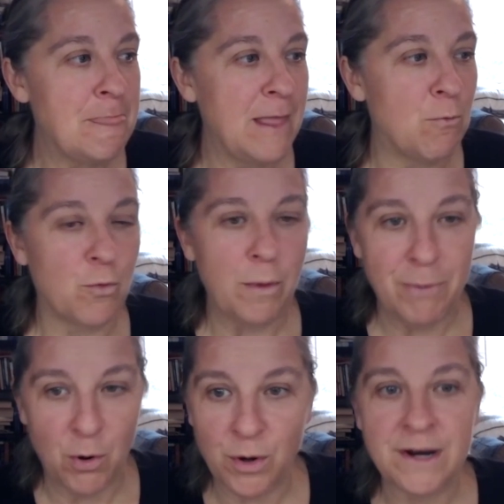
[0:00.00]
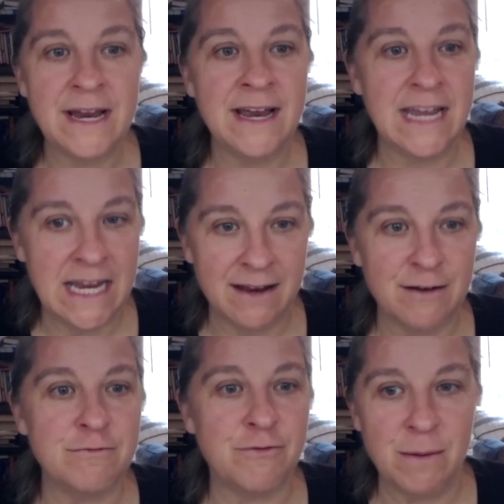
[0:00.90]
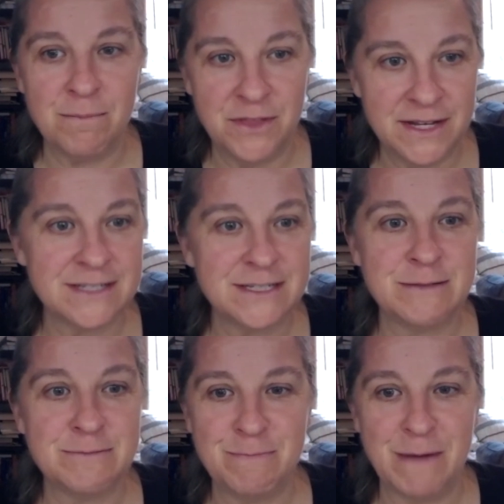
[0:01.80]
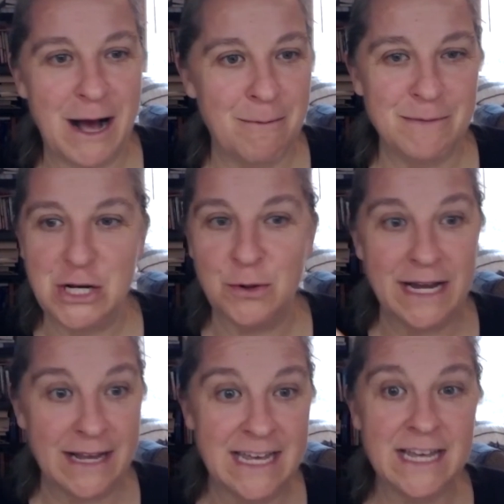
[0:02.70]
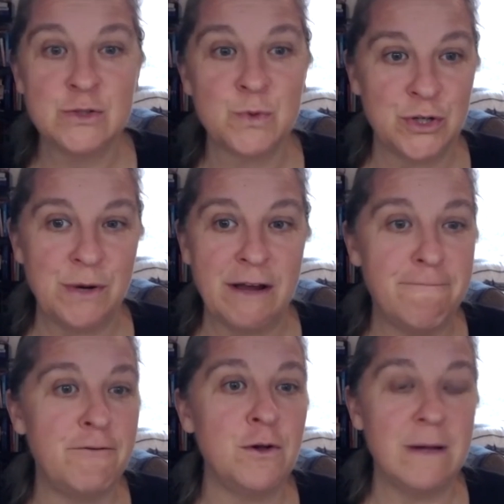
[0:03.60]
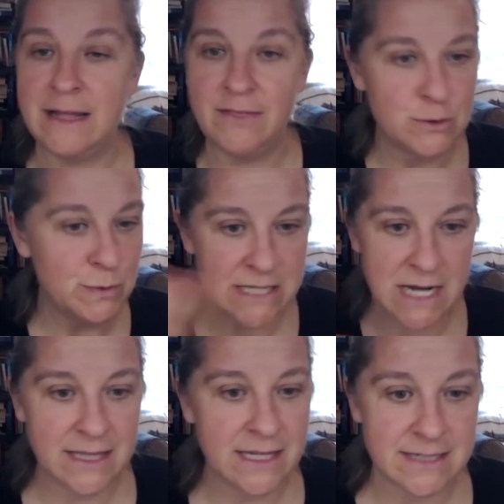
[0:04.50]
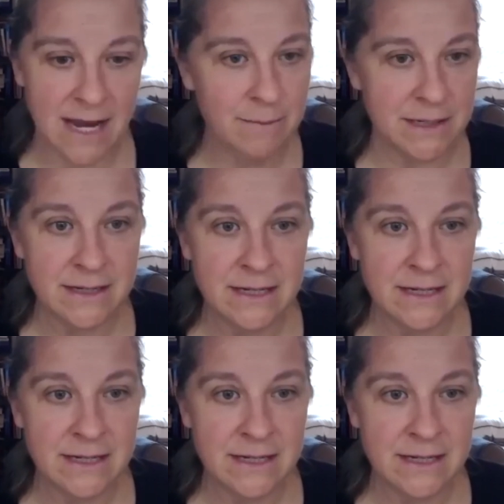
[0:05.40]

reporting in from this, like kids were doing and this was not the assignment.